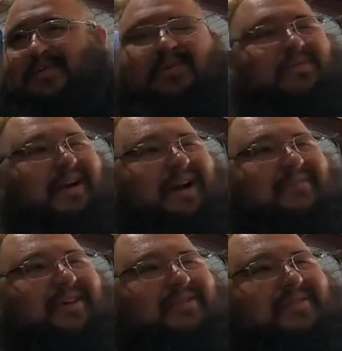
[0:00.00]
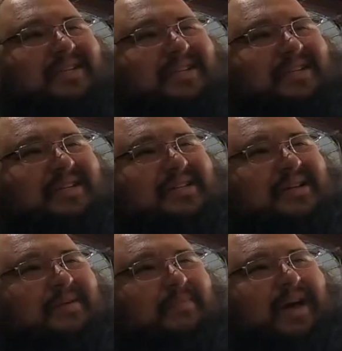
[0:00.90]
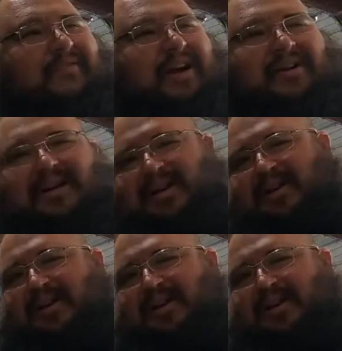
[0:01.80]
What kind of vehicle was it? Pathfinder?